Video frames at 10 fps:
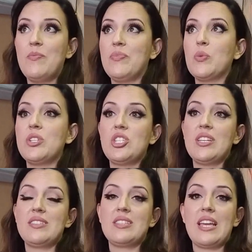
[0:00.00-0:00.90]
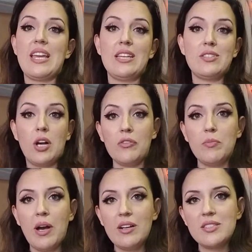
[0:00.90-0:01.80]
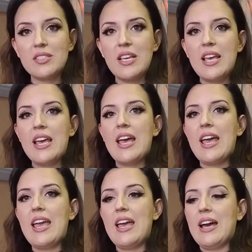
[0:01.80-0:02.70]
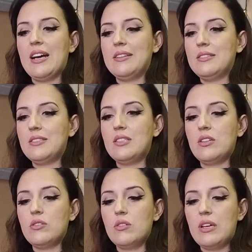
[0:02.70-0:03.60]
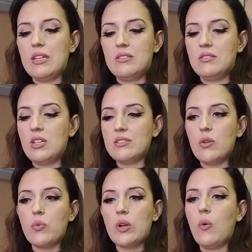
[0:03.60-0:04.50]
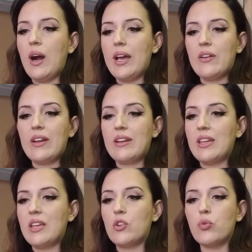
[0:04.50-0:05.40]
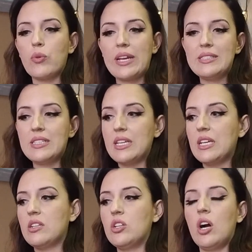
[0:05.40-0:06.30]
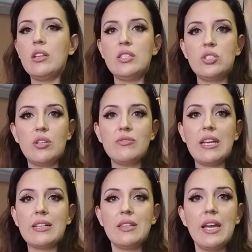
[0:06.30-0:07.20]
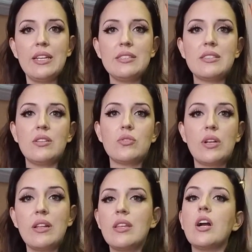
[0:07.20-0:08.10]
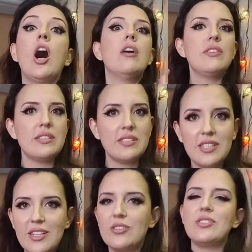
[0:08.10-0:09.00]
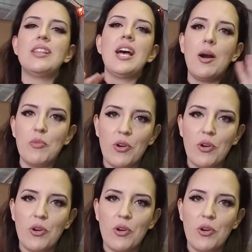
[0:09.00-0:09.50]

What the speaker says: which is a softbox, and it doesn't require any crazy knowledge of like lighting skills or anything. Obviously there's a lot more